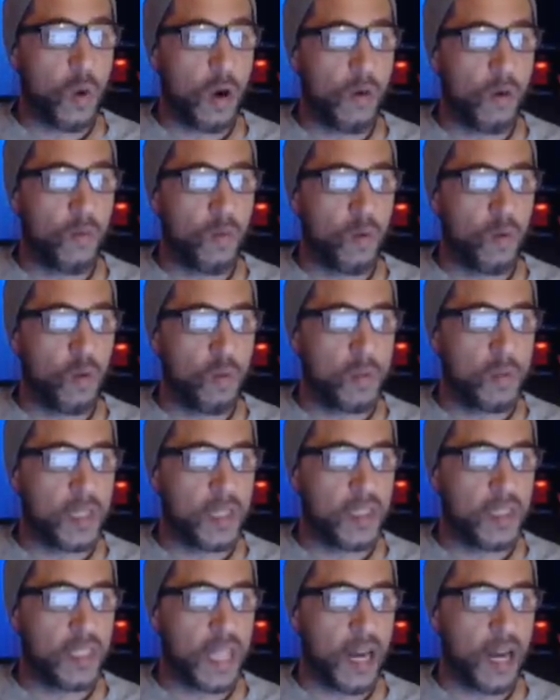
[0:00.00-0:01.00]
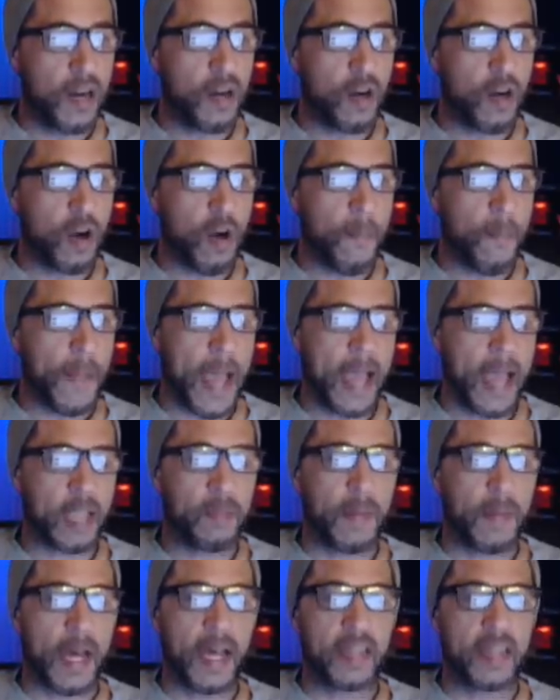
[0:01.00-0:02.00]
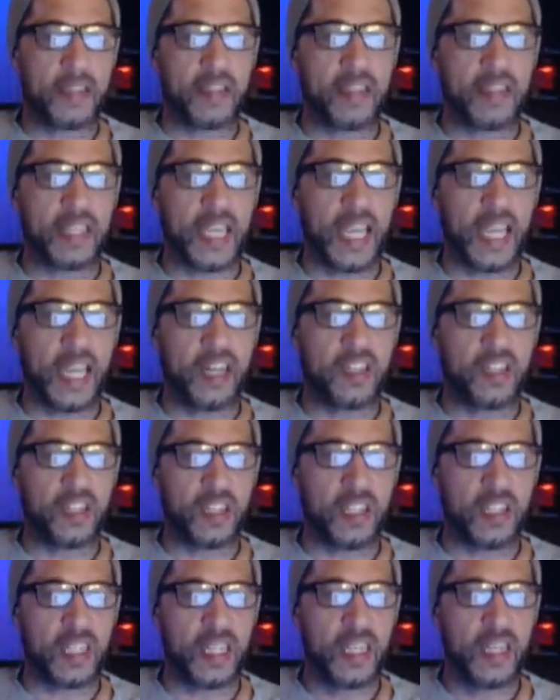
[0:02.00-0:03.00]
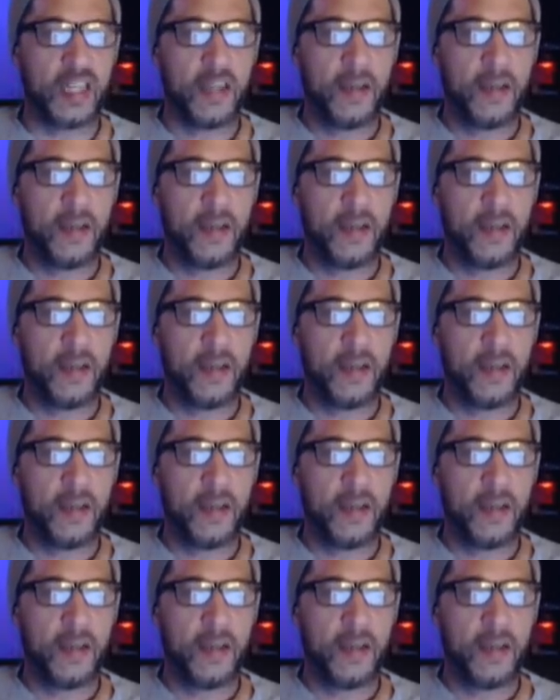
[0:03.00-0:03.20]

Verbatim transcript: our rooms and stared at our packed boxes occasionally.